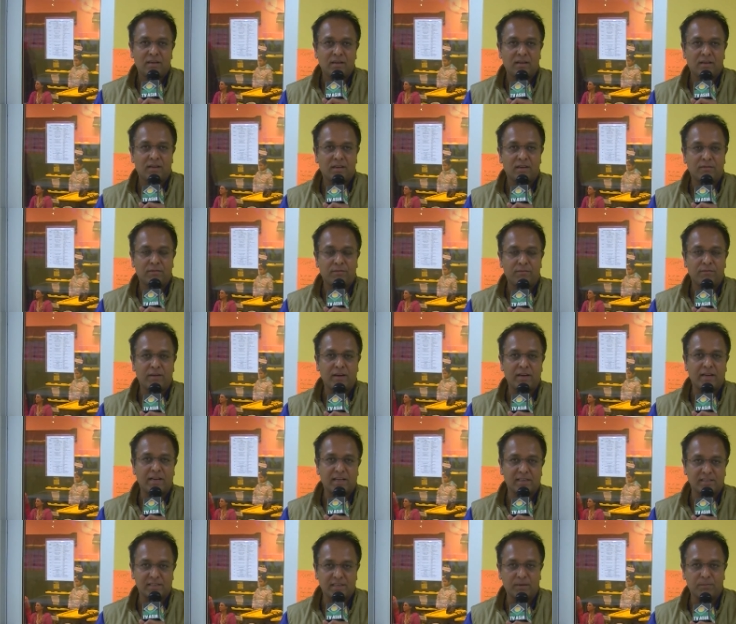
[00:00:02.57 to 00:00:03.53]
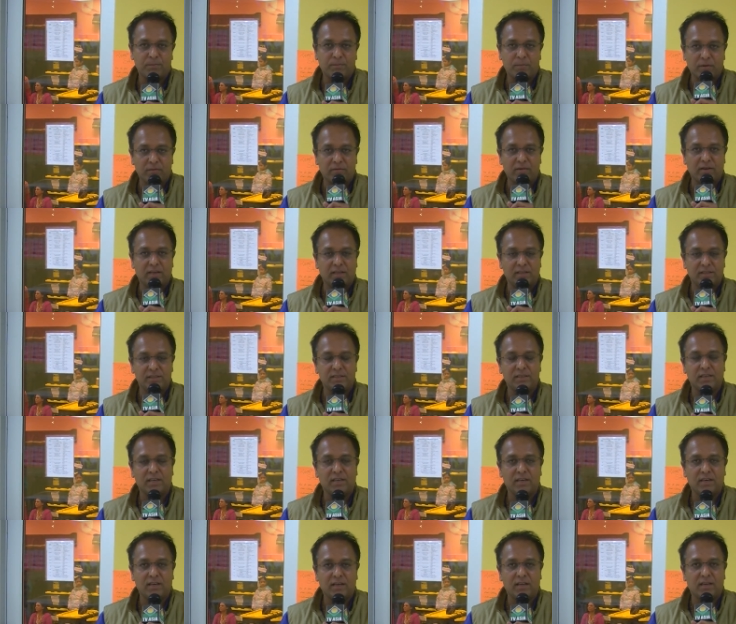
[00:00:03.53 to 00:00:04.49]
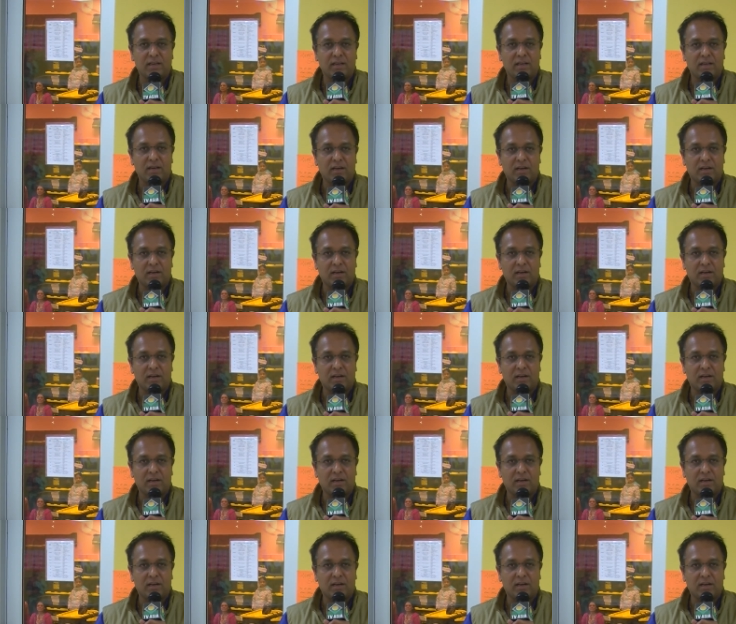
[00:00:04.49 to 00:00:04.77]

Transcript: a fantastic privilege and uh,